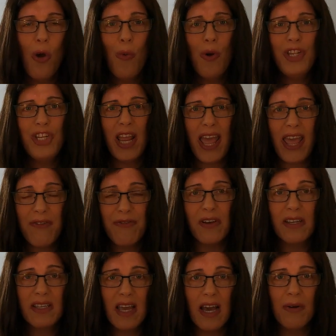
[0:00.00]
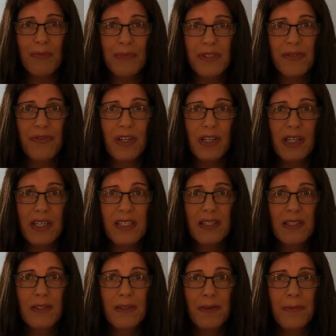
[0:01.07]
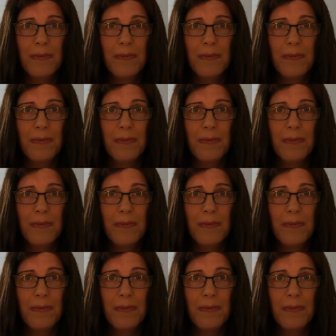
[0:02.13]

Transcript: whichever comes first.